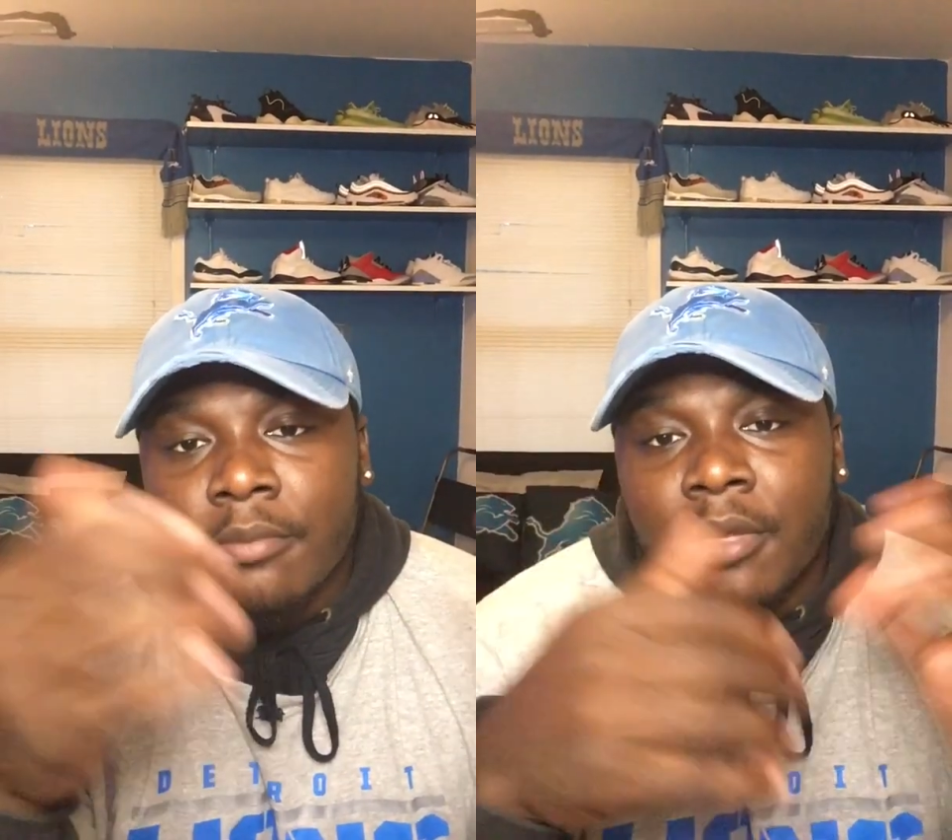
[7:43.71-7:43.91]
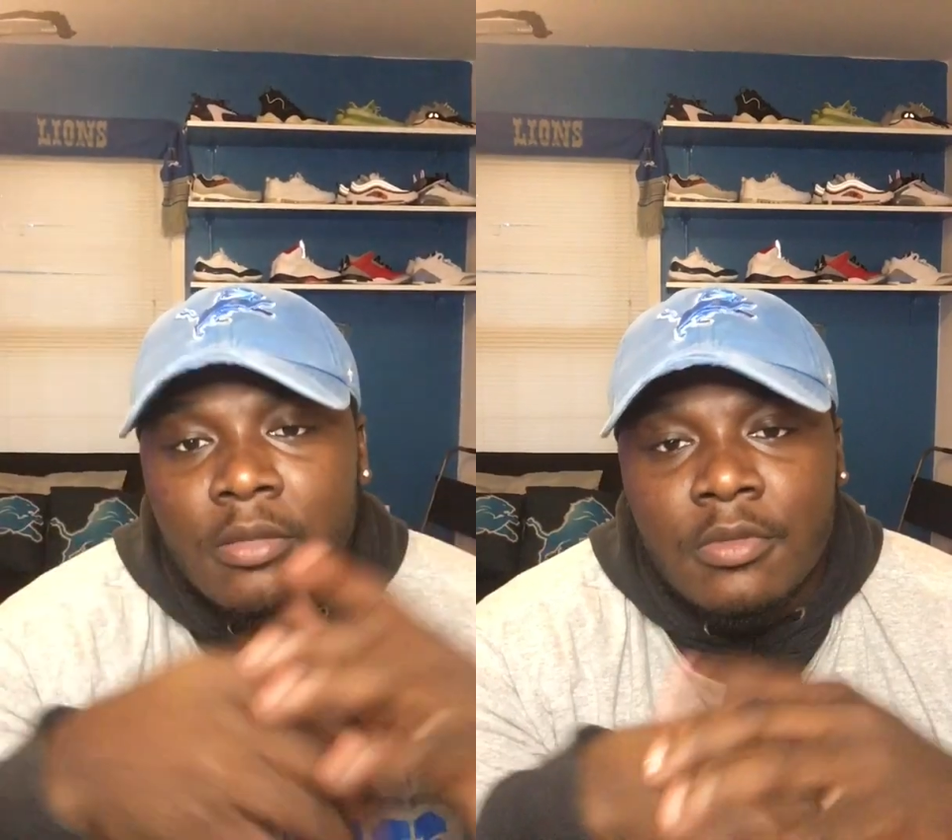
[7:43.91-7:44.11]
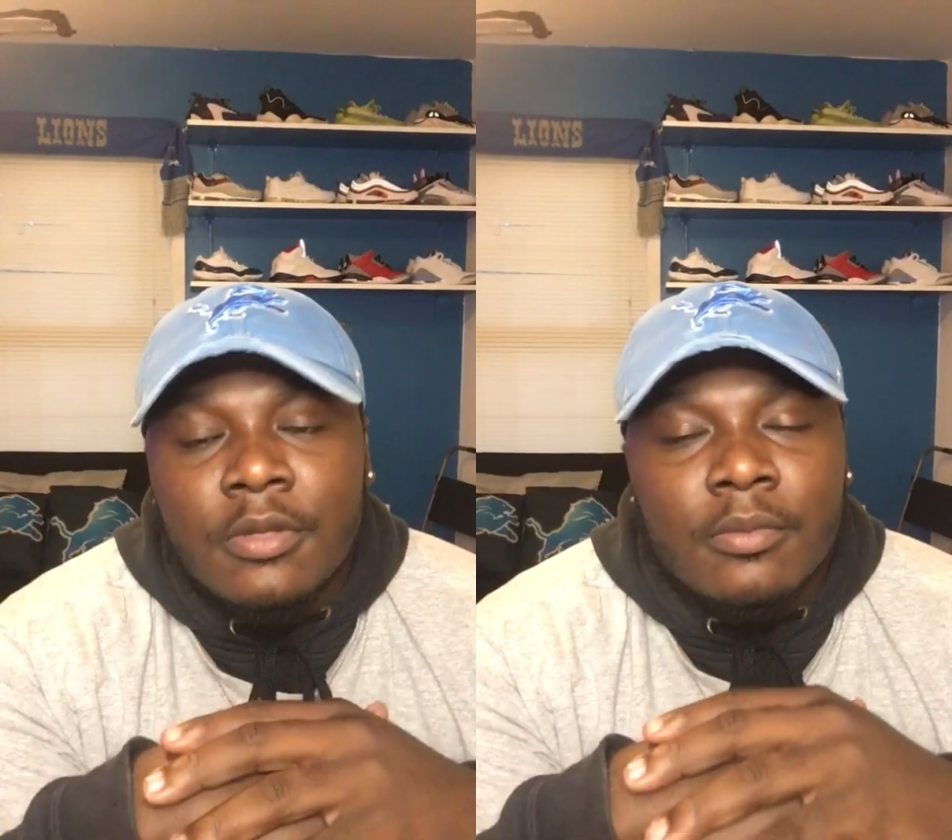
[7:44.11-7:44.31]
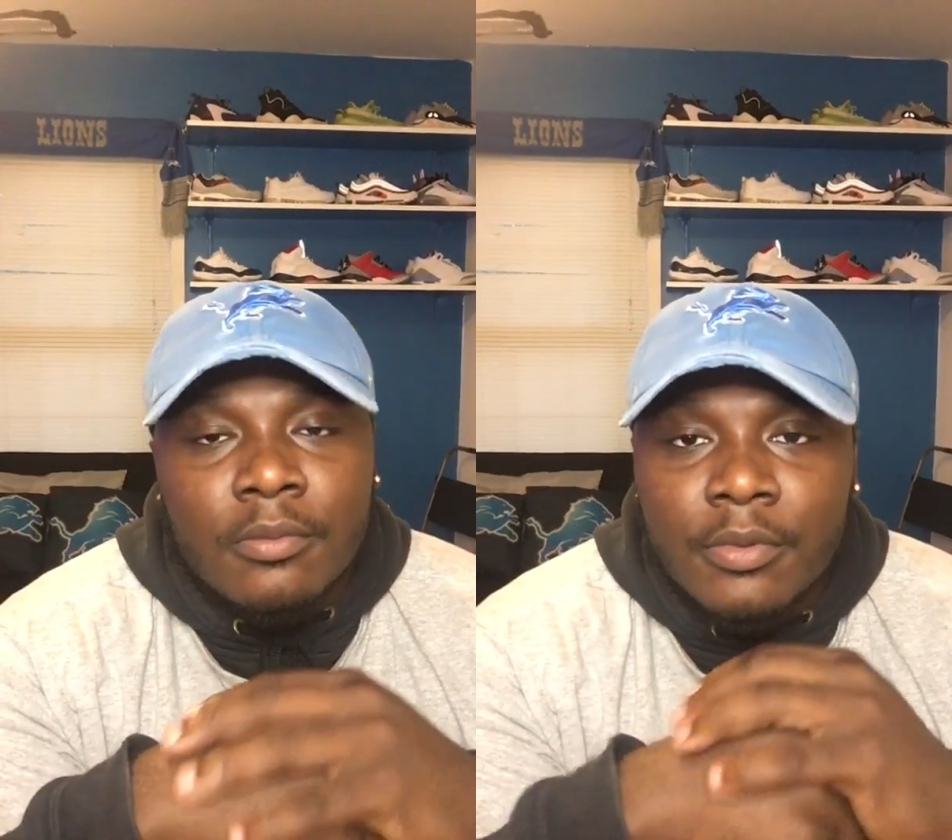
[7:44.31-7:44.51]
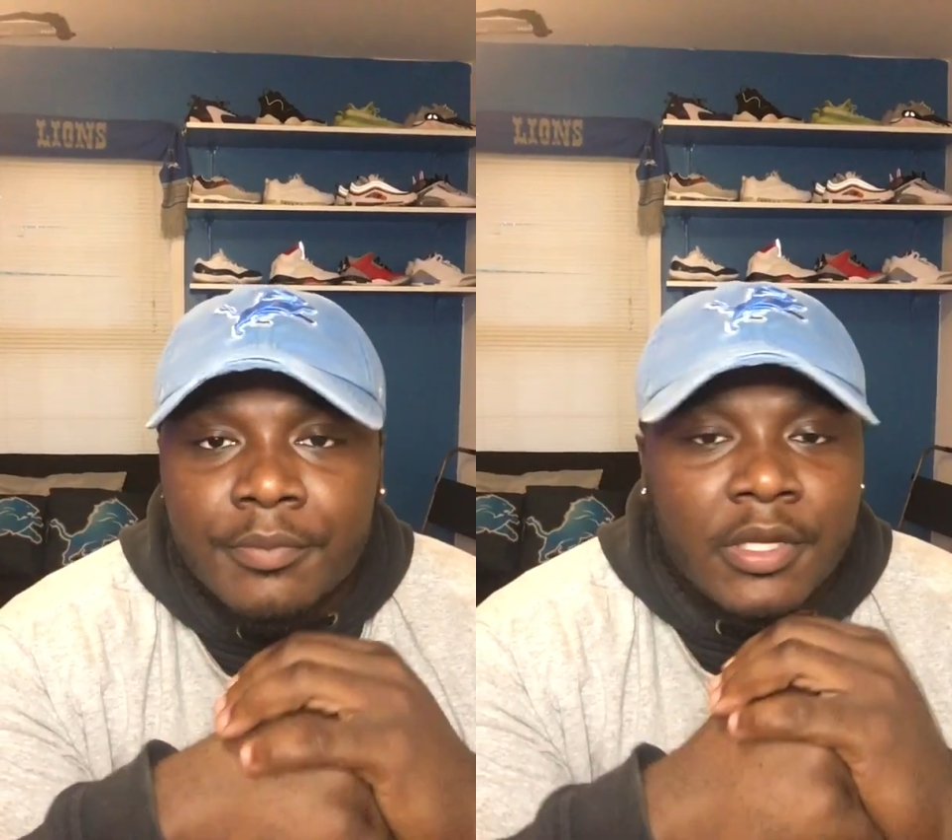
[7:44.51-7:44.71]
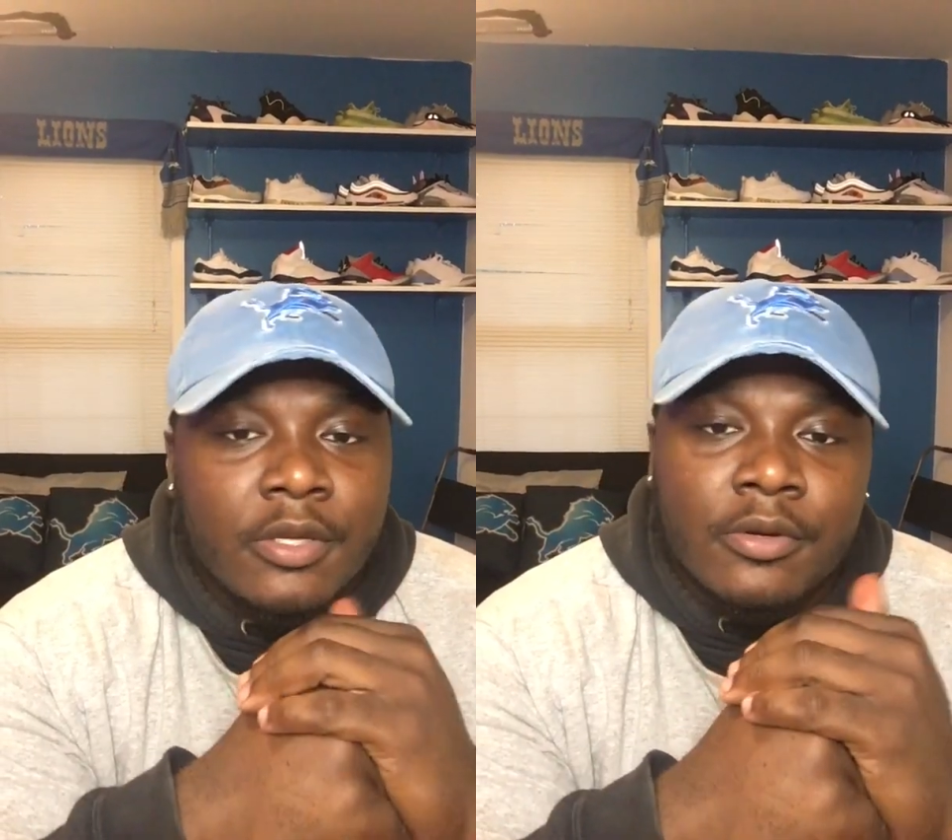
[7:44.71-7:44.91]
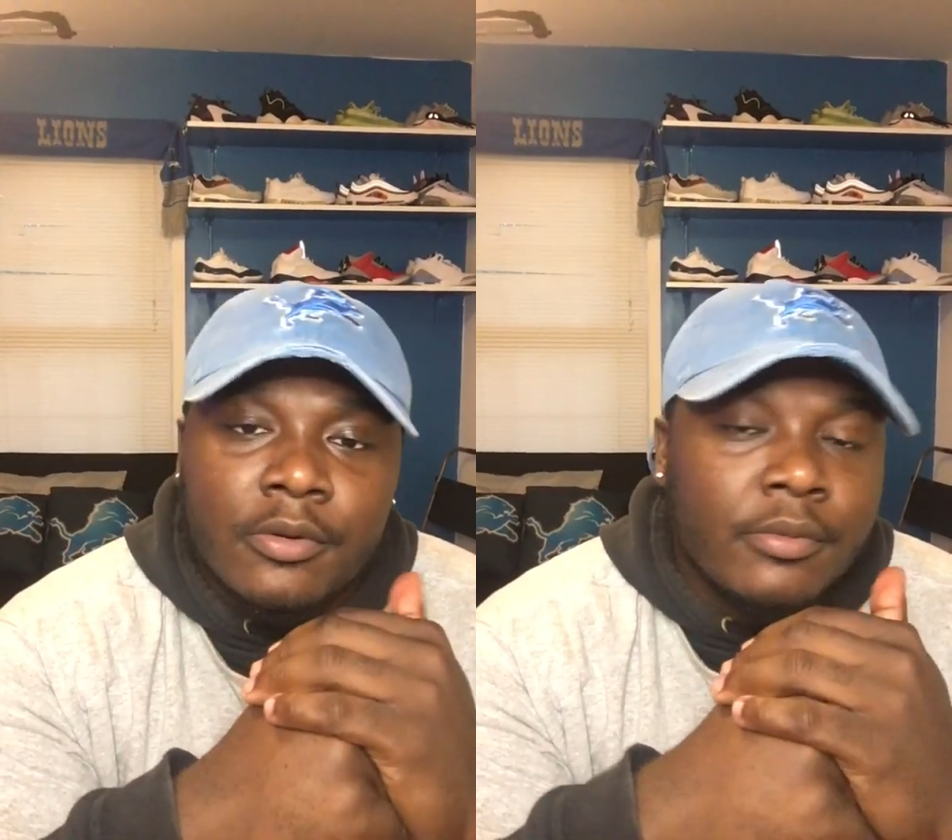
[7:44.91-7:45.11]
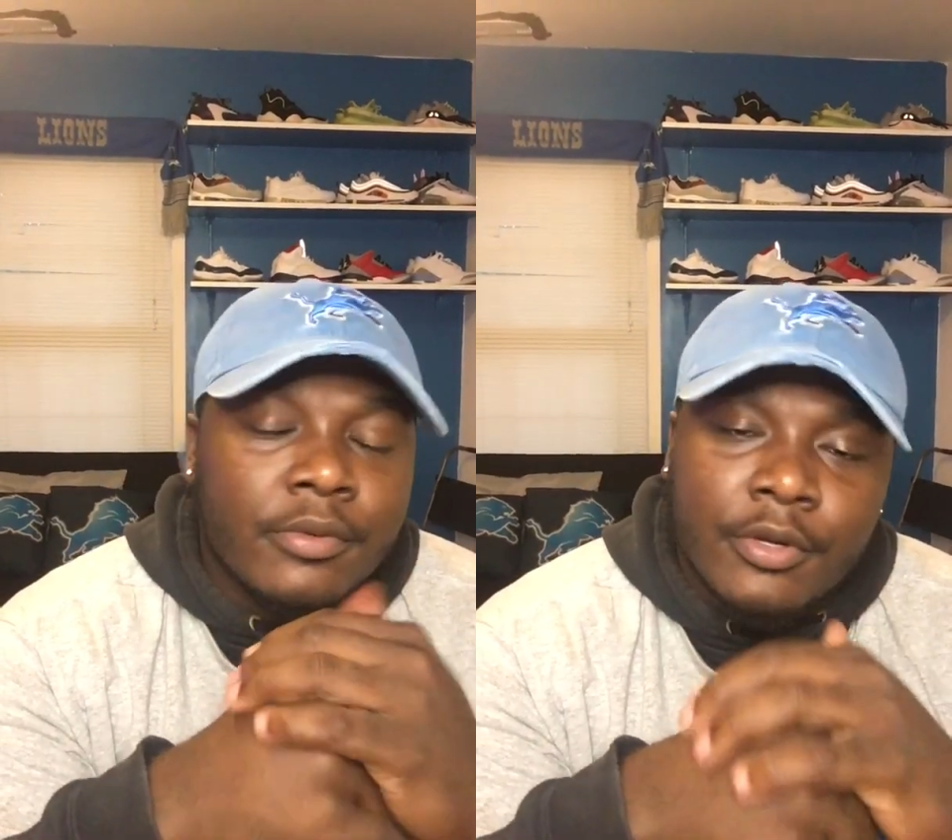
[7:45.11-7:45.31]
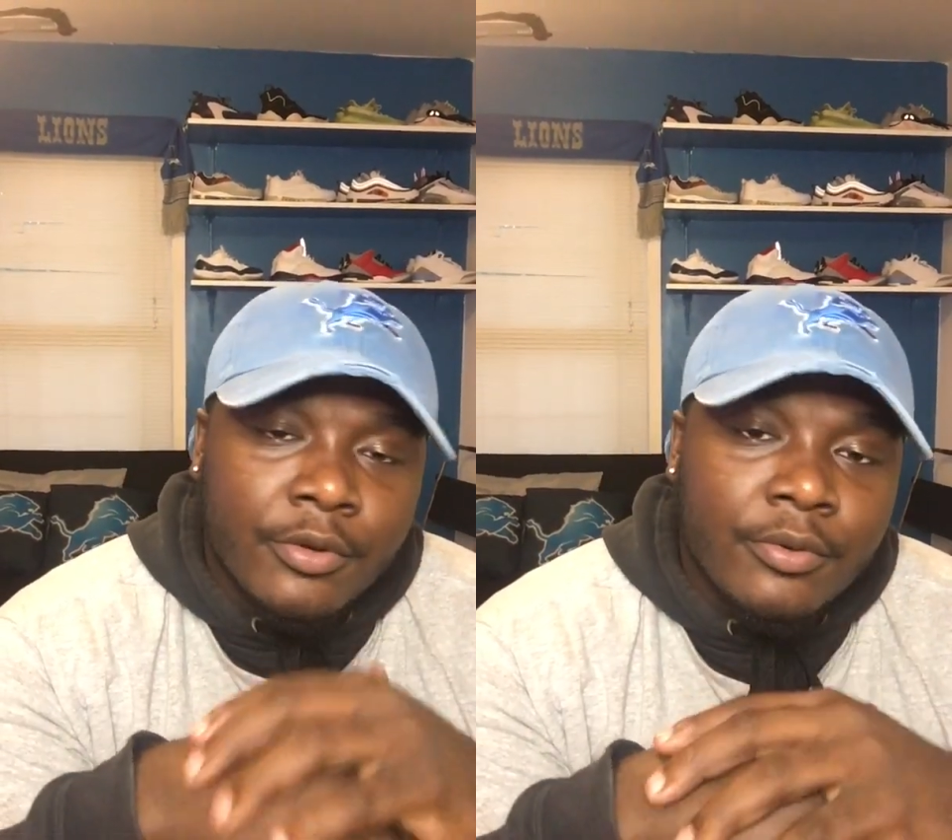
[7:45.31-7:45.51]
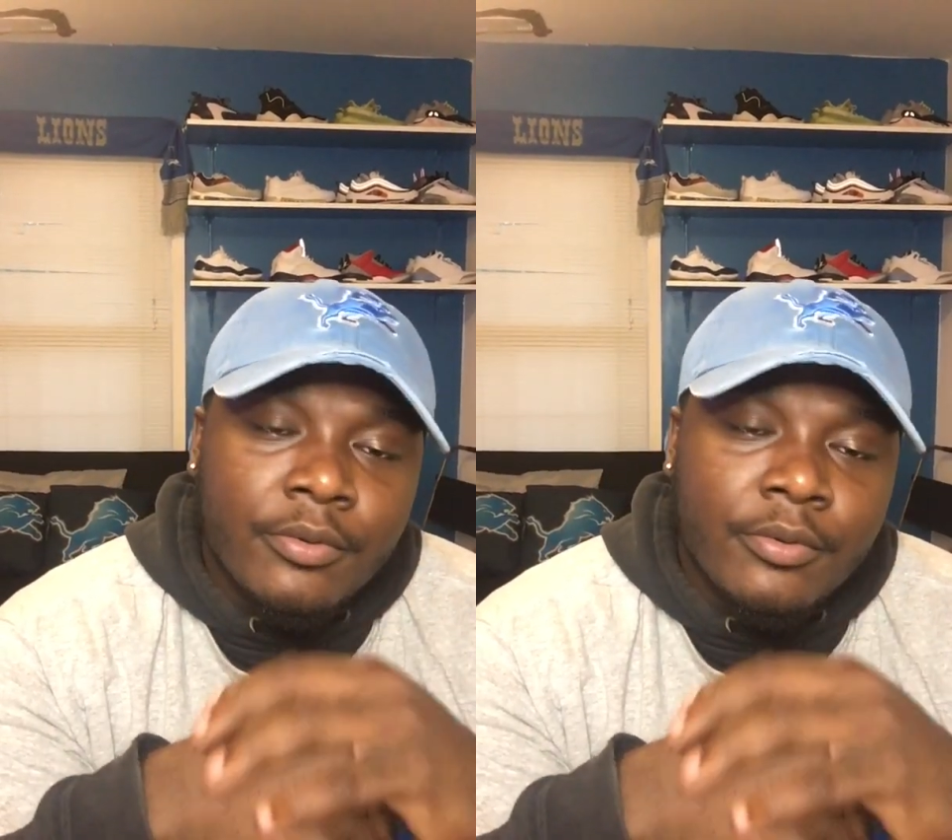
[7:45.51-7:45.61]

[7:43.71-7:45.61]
maybe, but Baker, no,